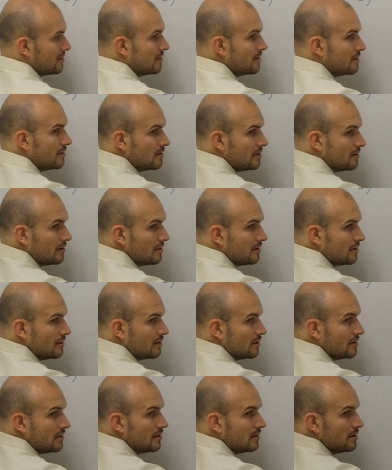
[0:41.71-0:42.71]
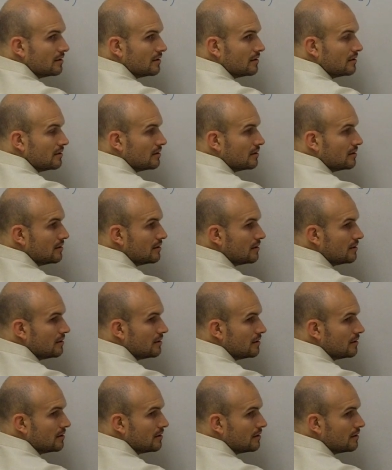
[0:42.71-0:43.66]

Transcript: (silence)